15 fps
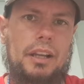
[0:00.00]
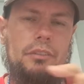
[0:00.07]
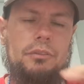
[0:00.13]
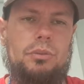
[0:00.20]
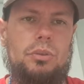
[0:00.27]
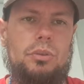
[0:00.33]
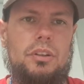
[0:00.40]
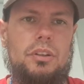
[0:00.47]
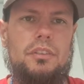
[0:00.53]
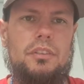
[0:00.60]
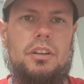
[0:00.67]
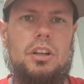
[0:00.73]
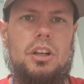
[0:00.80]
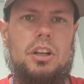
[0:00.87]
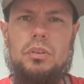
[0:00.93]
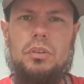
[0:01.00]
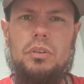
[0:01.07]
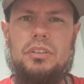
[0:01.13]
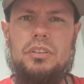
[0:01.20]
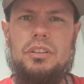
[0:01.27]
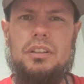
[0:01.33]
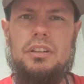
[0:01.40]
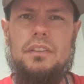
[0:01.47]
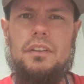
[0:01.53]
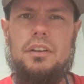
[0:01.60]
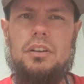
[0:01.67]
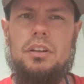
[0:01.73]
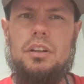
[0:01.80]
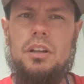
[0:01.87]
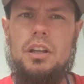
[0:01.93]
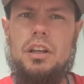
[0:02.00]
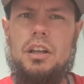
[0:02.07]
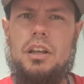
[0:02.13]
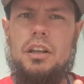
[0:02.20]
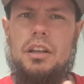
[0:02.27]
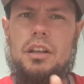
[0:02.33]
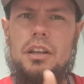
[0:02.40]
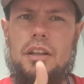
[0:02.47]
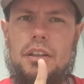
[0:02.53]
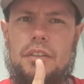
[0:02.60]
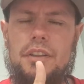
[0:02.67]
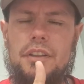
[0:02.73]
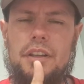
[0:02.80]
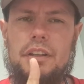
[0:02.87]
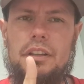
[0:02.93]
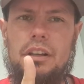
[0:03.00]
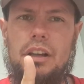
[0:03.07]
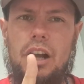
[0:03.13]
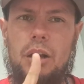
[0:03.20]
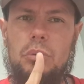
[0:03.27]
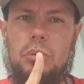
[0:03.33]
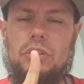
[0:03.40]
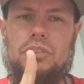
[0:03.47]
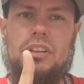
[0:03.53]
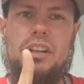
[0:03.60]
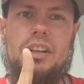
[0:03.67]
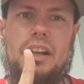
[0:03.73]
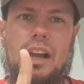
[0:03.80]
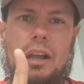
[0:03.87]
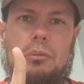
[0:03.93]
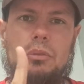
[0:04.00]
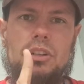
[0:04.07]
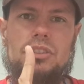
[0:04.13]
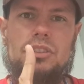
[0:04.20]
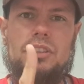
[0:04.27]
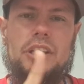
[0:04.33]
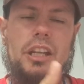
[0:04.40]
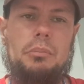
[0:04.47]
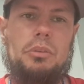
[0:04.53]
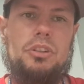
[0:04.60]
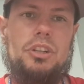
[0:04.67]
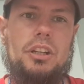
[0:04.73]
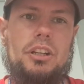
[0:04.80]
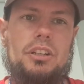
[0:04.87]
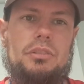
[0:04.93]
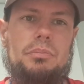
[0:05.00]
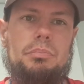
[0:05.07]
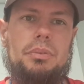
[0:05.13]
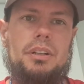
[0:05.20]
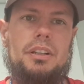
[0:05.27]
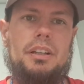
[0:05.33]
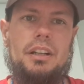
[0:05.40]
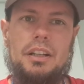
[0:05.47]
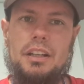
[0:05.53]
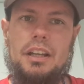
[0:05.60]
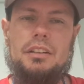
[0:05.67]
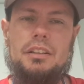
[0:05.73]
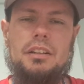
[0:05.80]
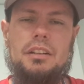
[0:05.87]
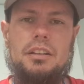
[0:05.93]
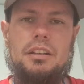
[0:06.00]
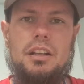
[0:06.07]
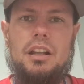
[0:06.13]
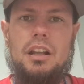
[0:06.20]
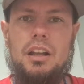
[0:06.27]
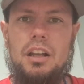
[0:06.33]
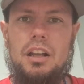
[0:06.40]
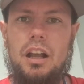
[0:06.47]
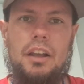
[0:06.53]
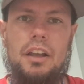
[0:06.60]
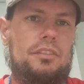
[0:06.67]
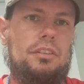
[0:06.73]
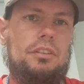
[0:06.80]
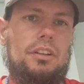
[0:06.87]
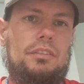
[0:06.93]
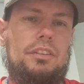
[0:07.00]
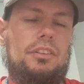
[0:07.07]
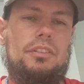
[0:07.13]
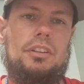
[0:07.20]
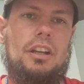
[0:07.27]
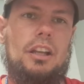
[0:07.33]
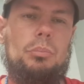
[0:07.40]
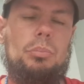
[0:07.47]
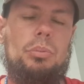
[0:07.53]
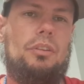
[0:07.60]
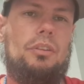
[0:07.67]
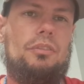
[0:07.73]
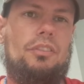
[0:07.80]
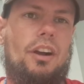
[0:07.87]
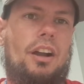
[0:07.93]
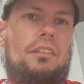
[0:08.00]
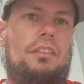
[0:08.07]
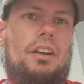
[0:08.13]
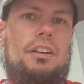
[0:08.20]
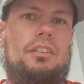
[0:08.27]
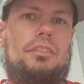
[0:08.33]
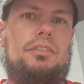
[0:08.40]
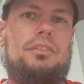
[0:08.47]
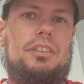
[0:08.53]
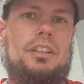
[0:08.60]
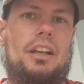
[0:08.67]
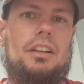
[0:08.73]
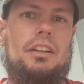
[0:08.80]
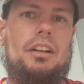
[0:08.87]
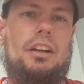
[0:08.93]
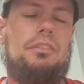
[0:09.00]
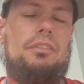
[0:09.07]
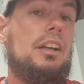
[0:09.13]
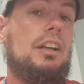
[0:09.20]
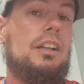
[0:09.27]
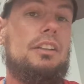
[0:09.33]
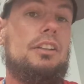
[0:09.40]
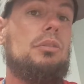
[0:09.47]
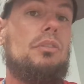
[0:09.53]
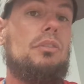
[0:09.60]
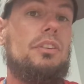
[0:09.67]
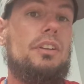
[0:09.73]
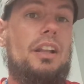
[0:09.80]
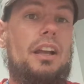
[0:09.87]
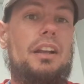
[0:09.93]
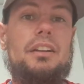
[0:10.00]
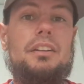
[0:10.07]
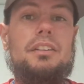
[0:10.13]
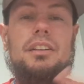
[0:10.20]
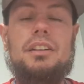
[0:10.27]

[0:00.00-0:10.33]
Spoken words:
and forth was another thing I will say I wish the game would change. But again, I still give this an 8.5 out of 10. I forgot to go over that.